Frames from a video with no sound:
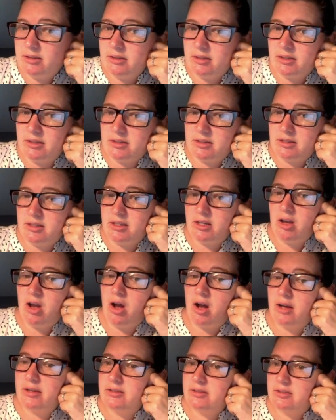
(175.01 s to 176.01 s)
is the
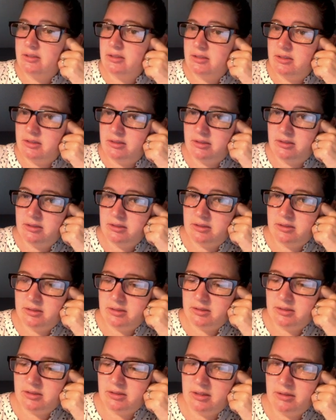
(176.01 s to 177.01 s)
cost.
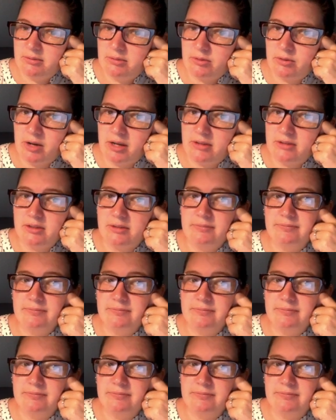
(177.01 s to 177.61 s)
Keeps rising.